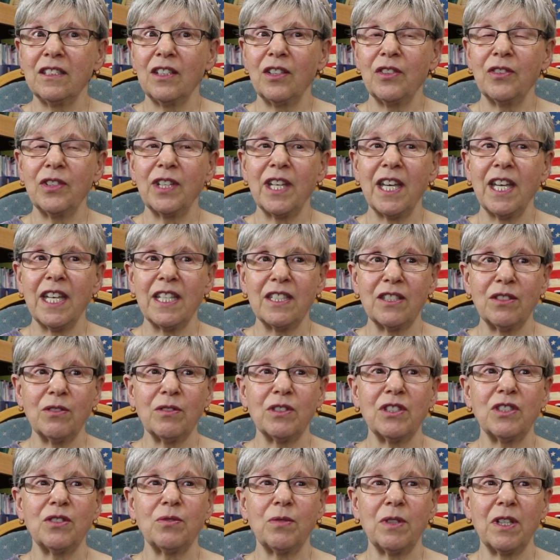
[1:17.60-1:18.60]
Okay, so
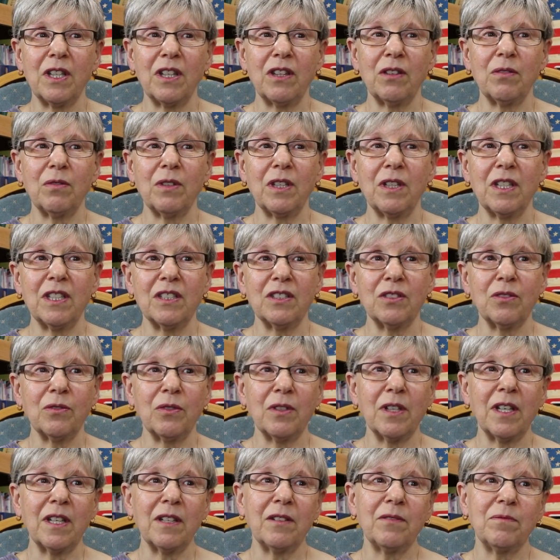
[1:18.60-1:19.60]
it's twenty-three. So
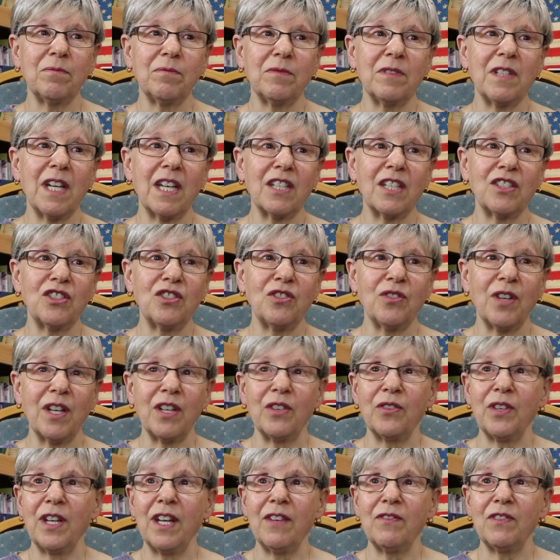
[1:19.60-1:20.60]
I next year I
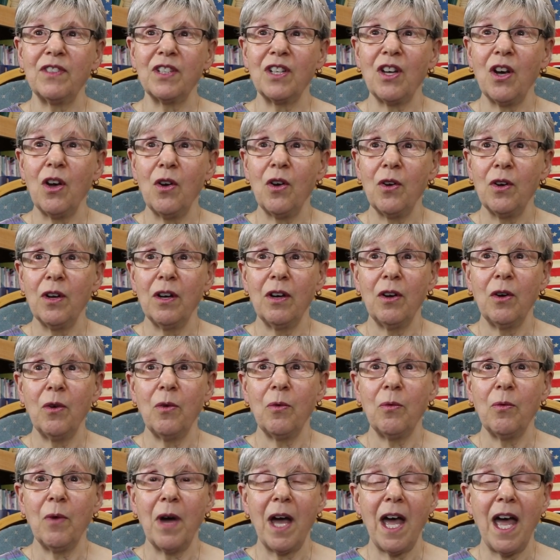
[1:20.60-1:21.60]
don't have to go?
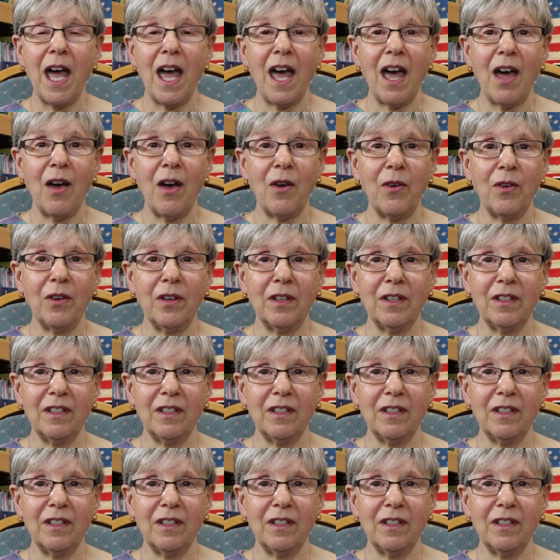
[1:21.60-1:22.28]
No. Wow.